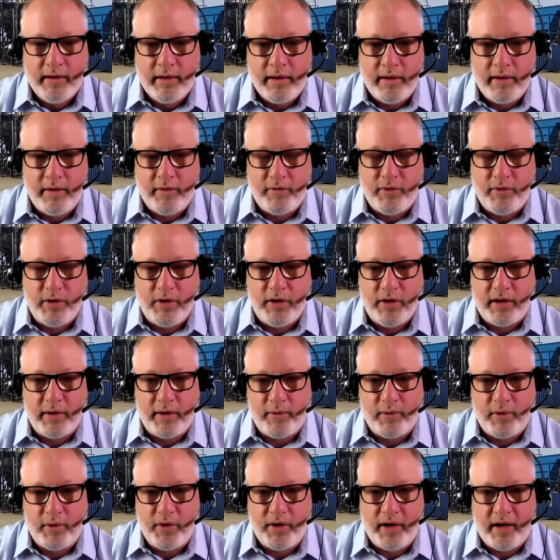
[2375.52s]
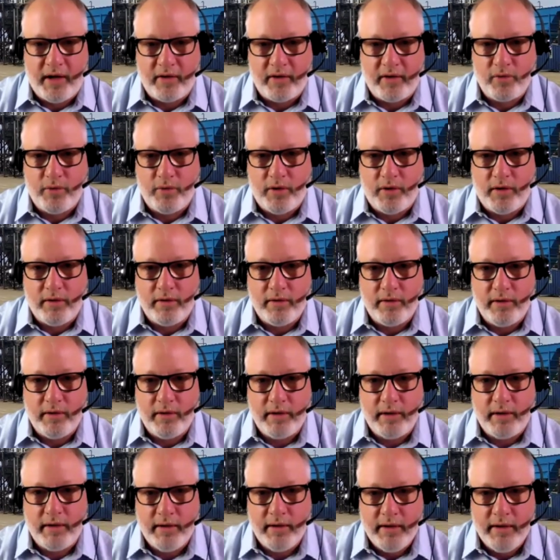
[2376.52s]
If you look at road asphalt,
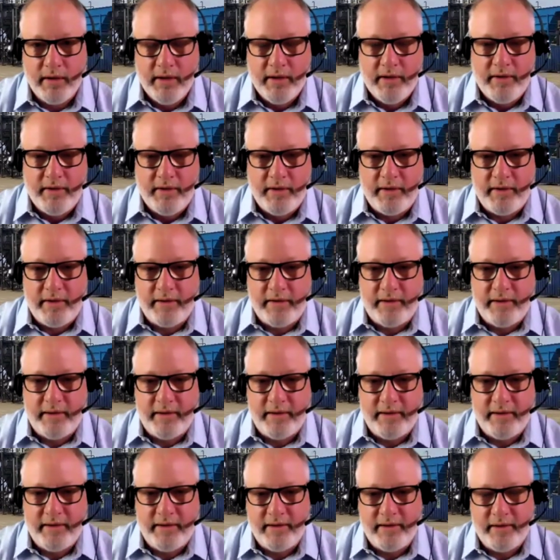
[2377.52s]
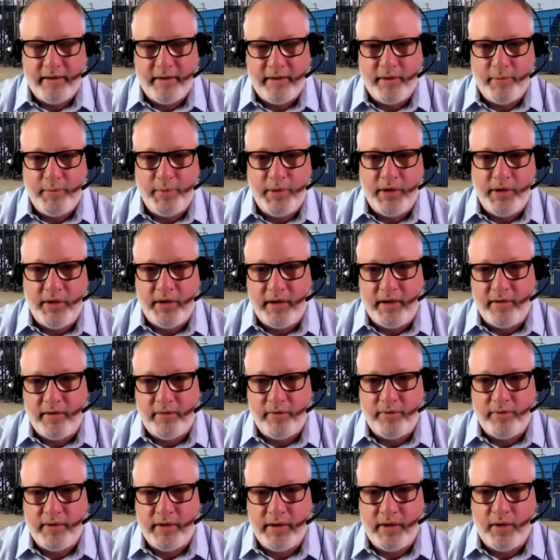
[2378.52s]
the beauty
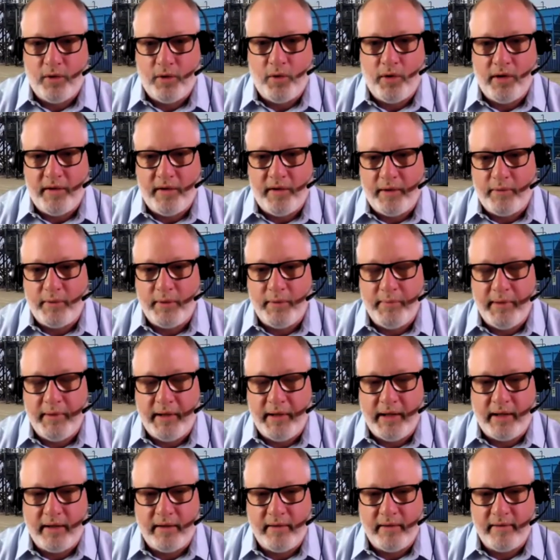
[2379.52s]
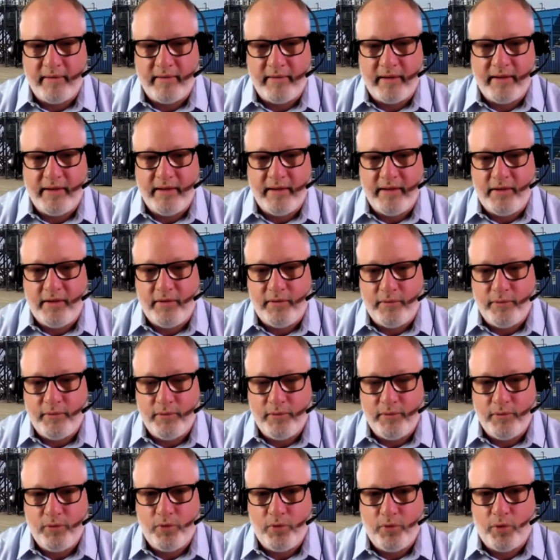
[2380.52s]
of the oil that we make is ideal
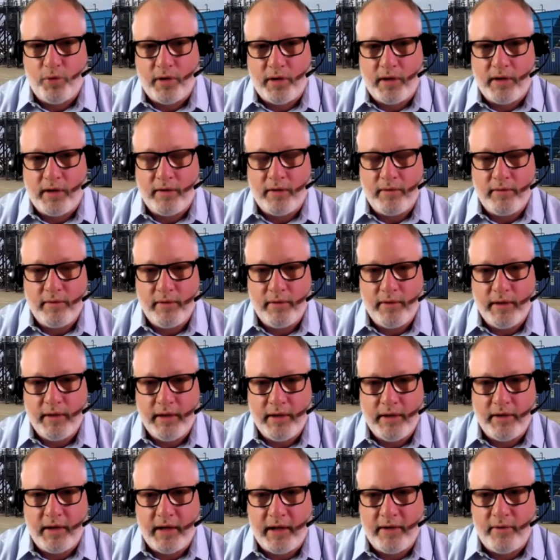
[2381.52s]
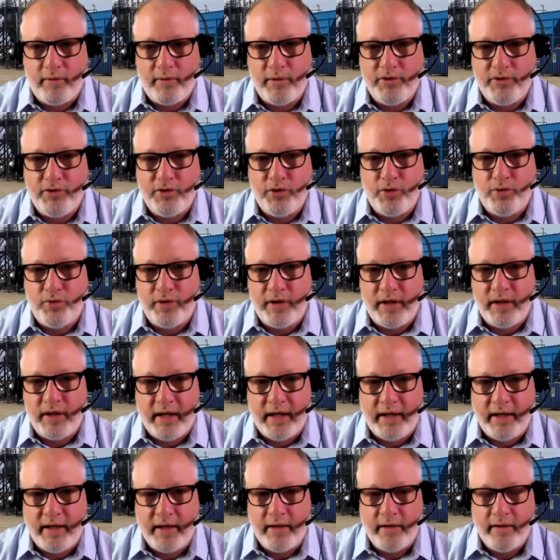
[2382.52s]
for kind of
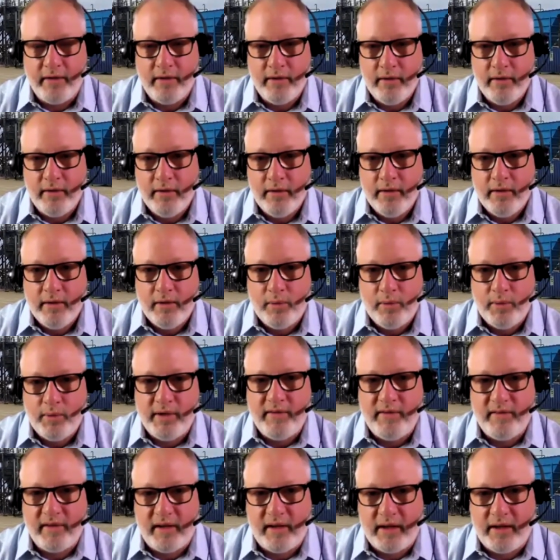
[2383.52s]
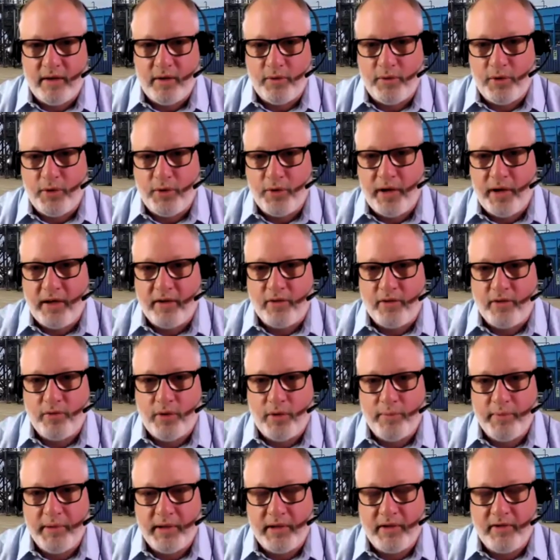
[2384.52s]
rejuvenating recycled road
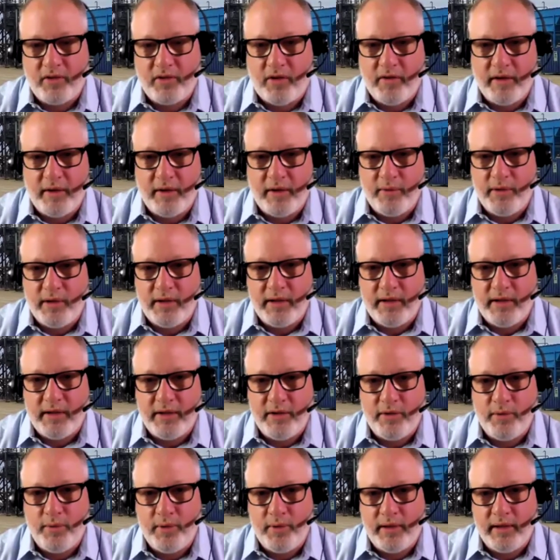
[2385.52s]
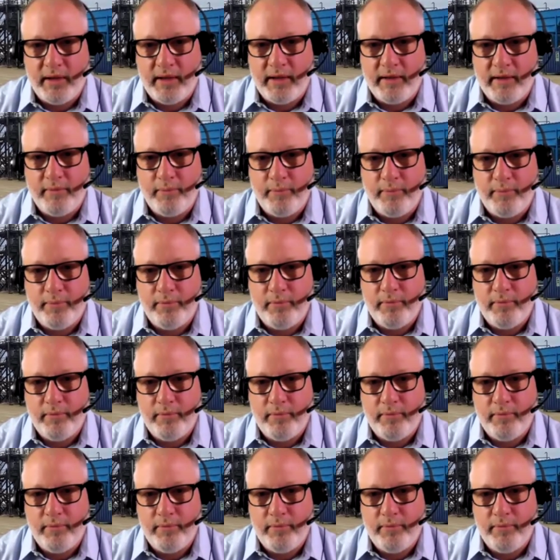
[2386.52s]
asphalt, because all they really do when they